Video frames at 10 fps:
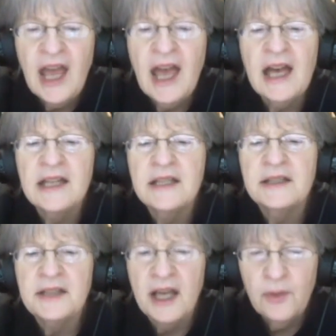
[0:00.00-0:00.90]
and
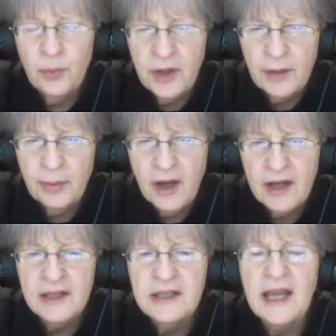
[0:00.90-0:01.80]
sell their
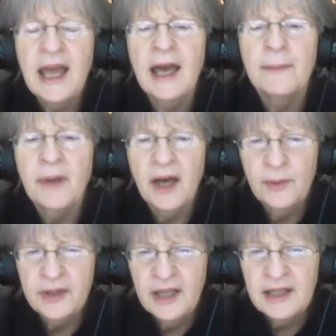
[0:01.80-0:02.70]
product and buy
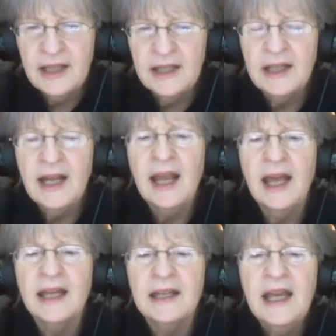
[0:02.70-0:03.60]
what they needed.
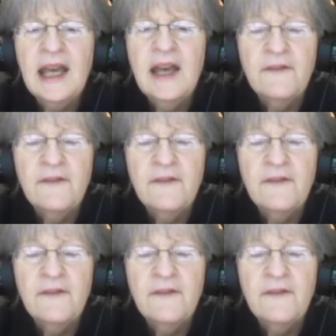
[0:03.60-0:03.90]
And